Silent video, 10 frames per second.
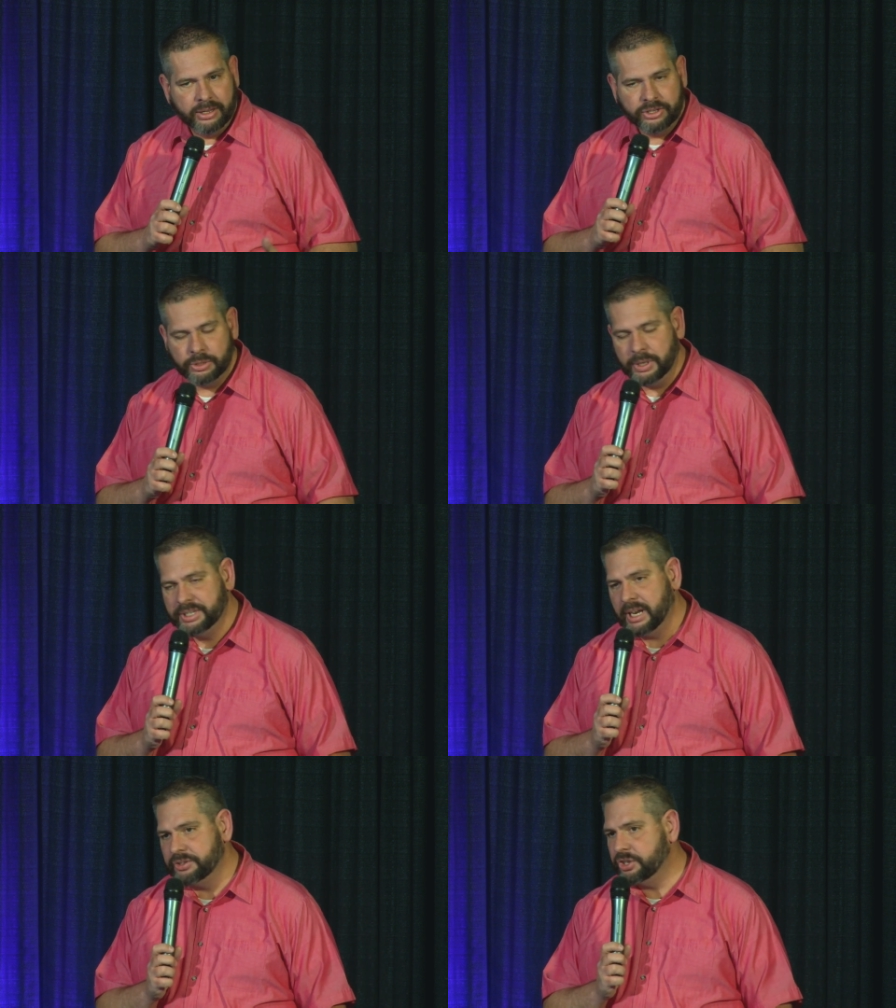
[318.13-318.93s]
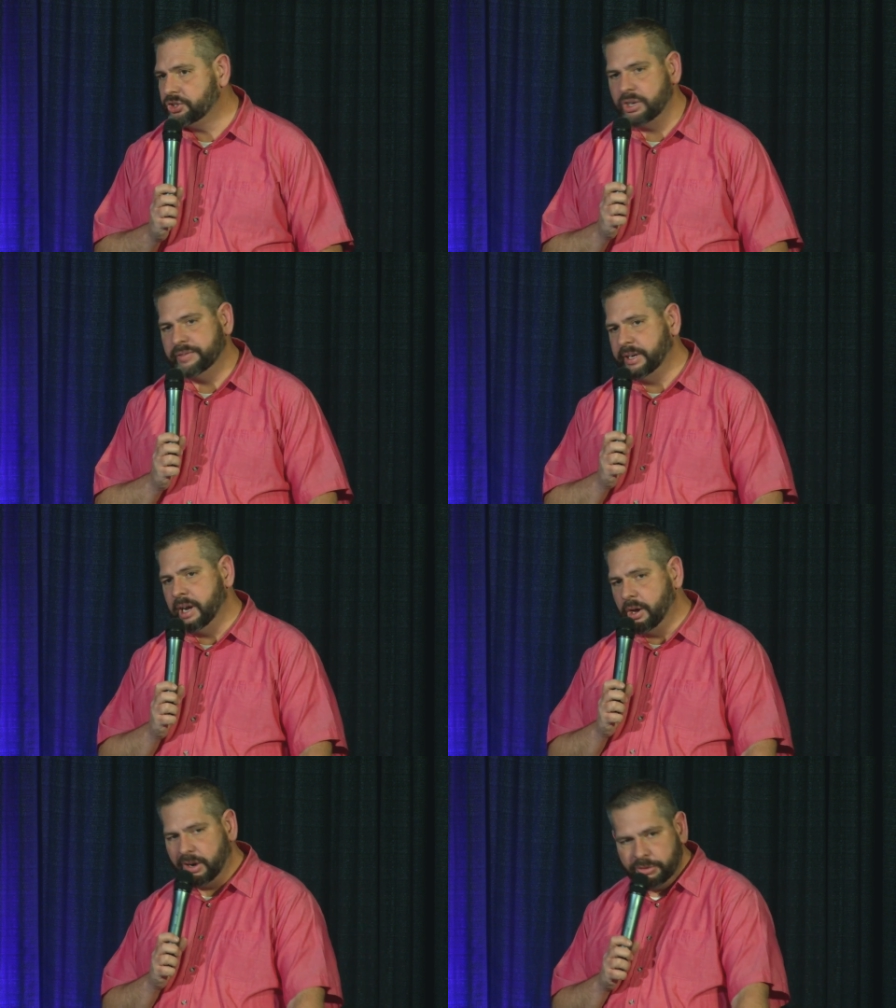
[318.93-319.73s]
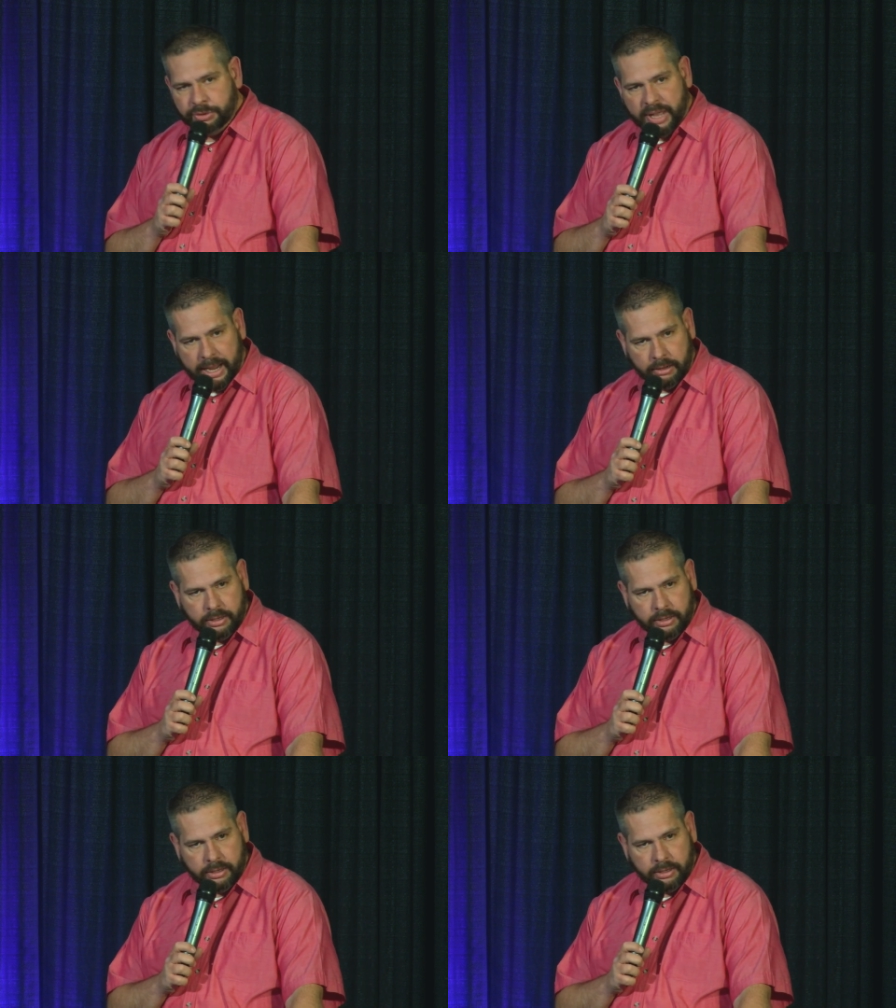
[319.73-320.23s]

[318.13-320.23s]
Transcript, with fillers: So he tells his servant, No, don't do that.